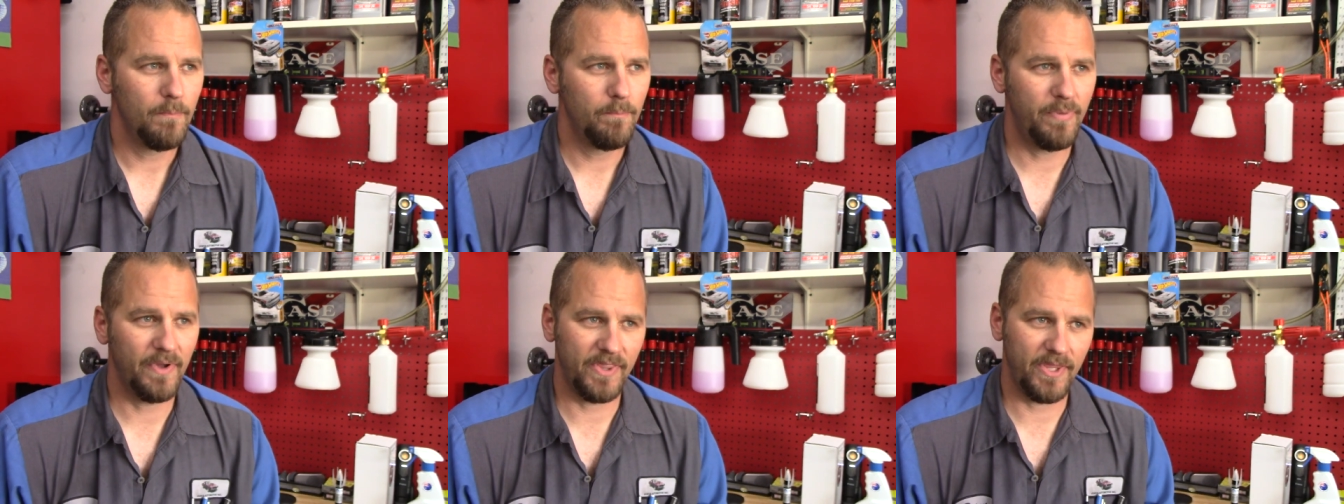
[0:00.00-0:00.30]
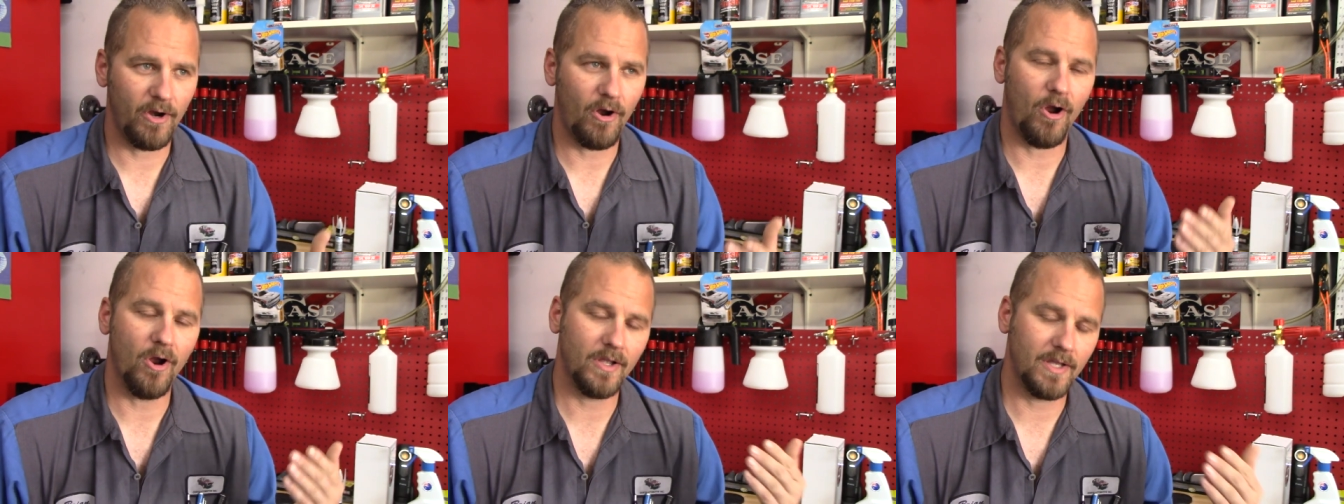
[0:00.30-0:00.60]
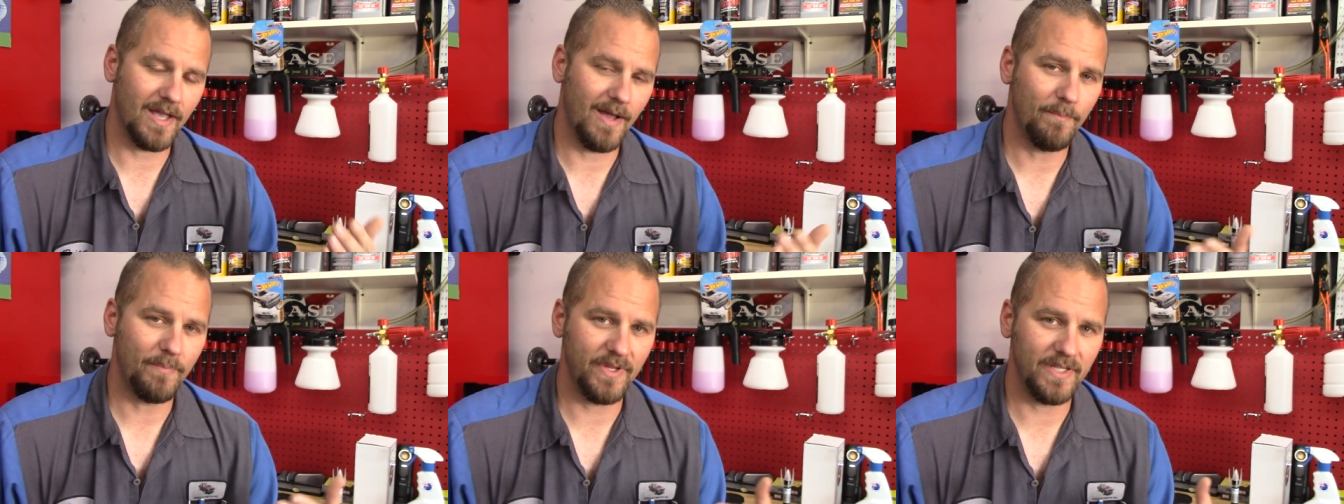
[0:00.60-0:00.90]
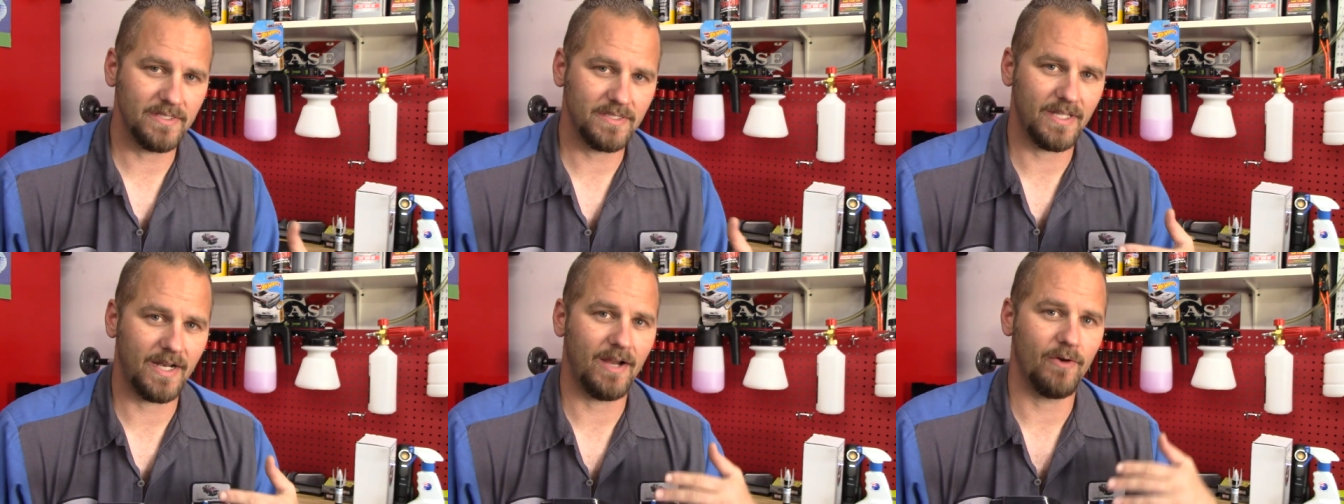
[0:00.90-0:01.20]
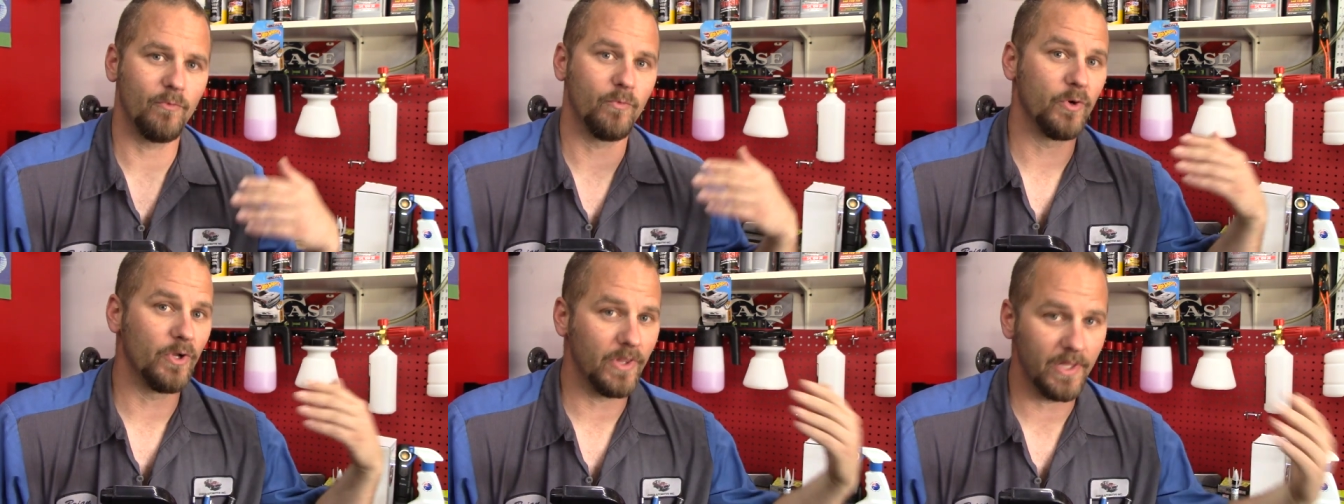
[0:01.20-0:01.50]
But there are companies that I
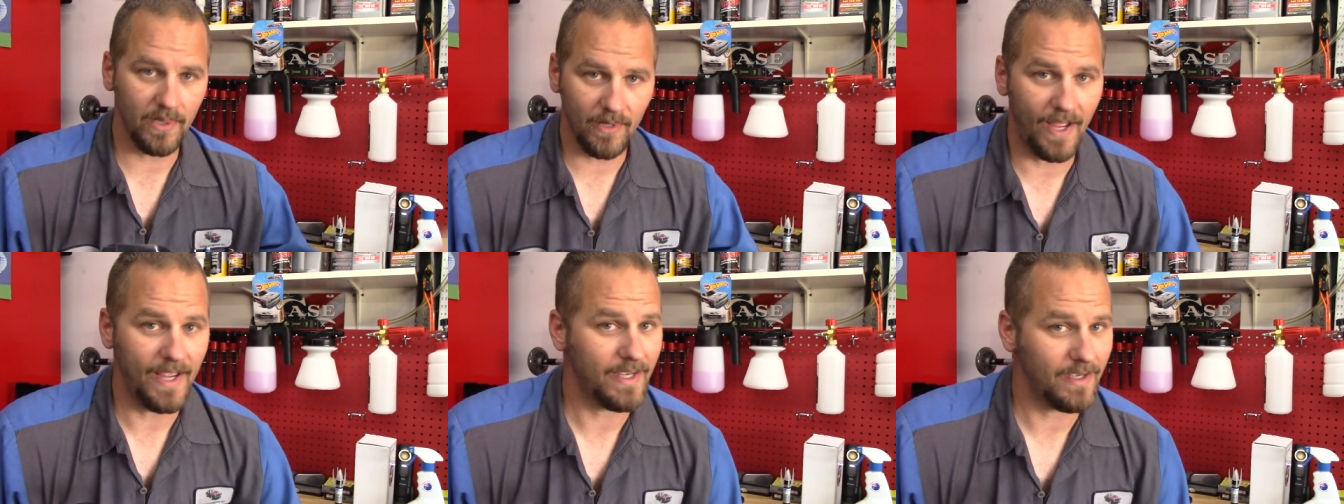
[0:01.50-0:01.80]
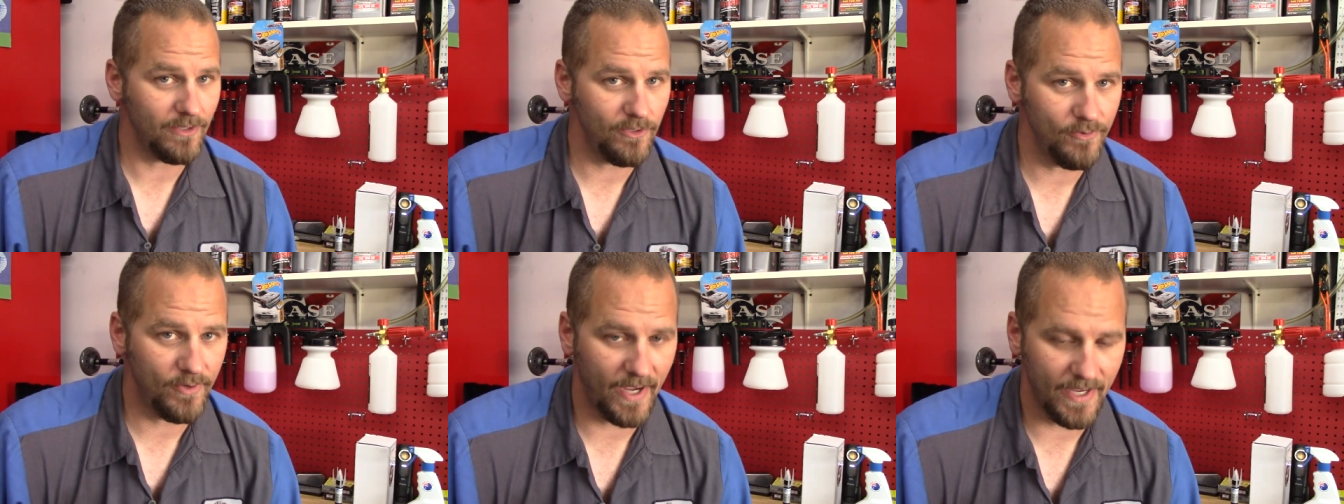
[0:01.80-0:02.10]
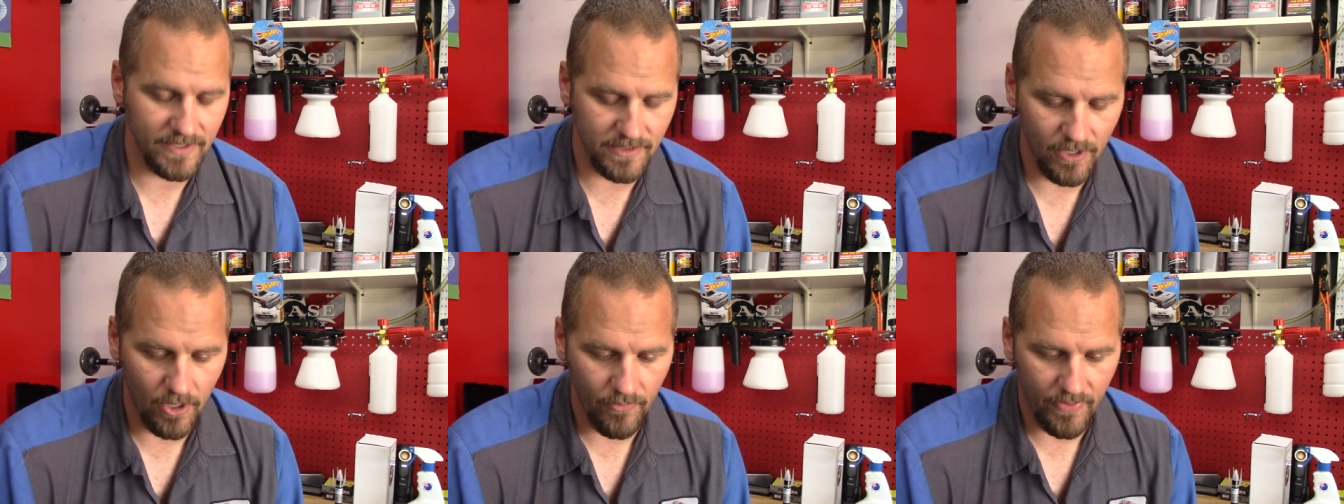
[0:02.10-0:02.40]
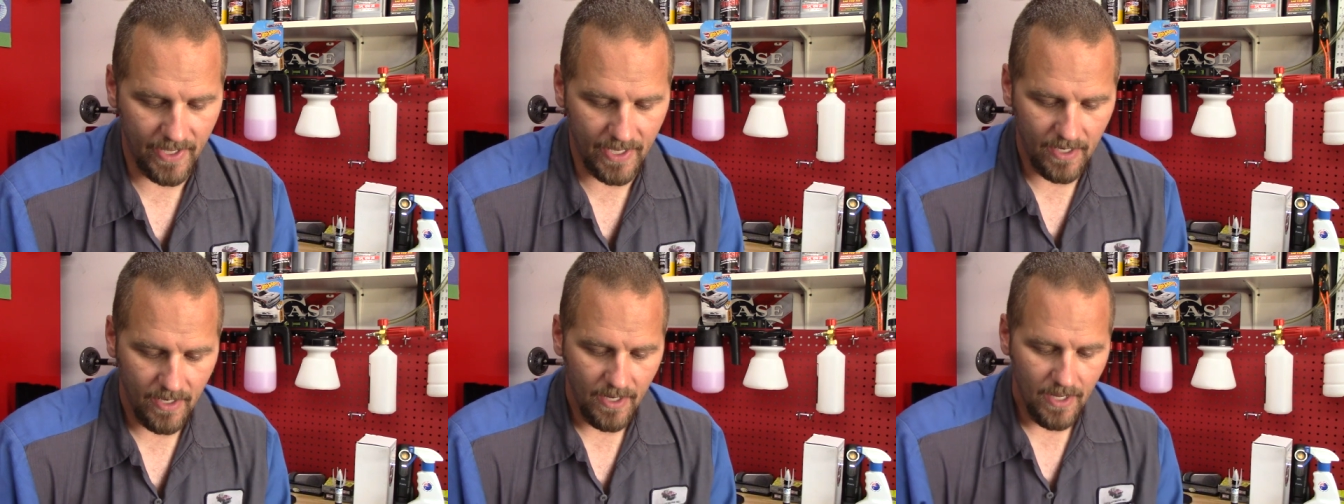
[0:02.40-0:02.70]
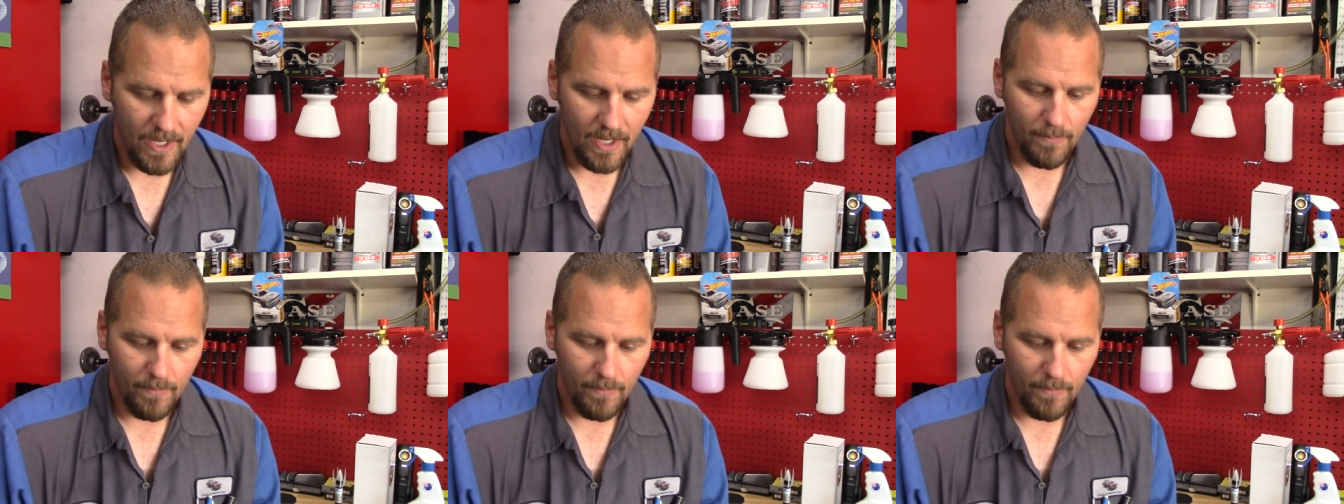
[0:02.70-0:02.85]
really like, and you guys know that.